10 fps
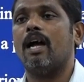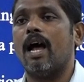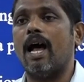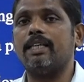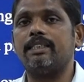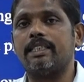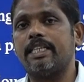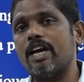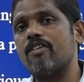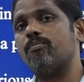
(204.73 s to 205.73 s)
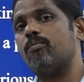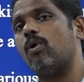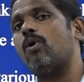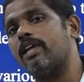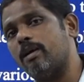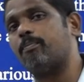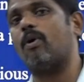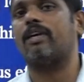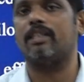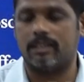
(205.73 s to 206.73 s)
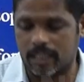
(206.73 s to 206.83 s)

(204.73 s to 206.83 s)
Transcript: as it gave more importance